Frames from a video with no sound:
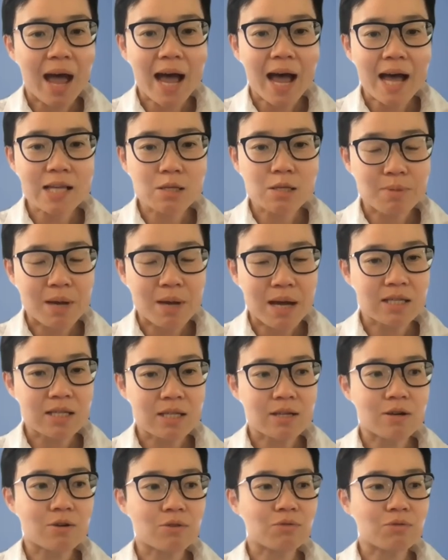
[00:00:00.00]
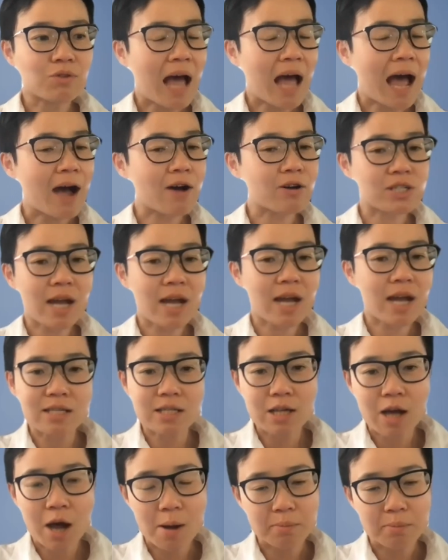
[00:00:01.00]
aspects of how
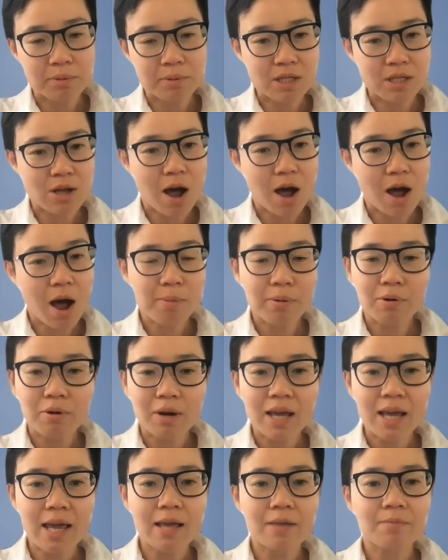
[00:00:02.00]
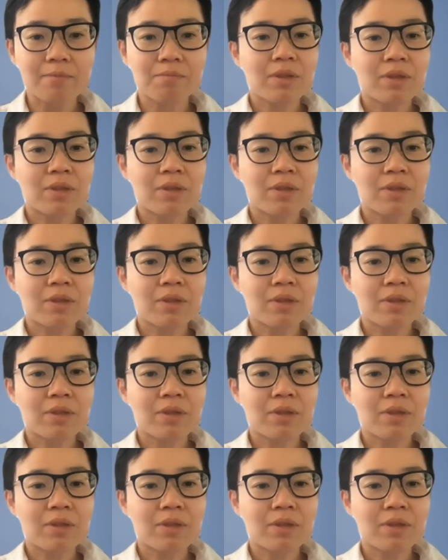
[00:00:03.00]
Chinese companies operate,